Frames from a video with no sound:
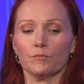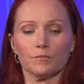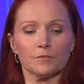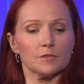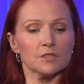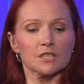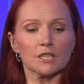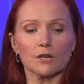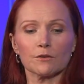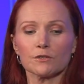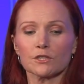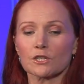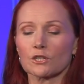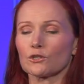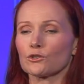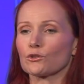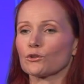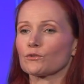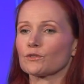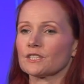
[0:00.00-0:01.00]
service
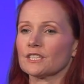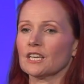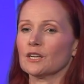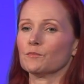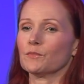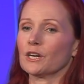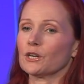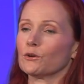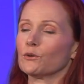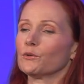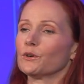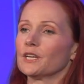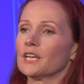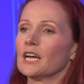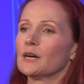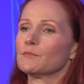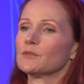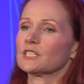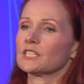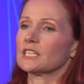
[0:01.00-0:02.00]
control retained by
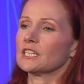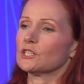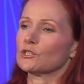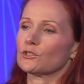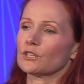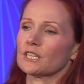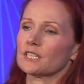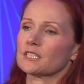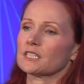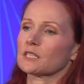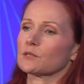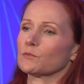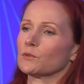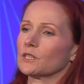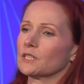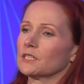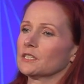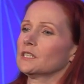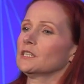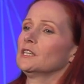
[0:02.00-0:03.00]
OEM is an interesting
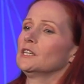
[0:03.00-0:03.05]
one,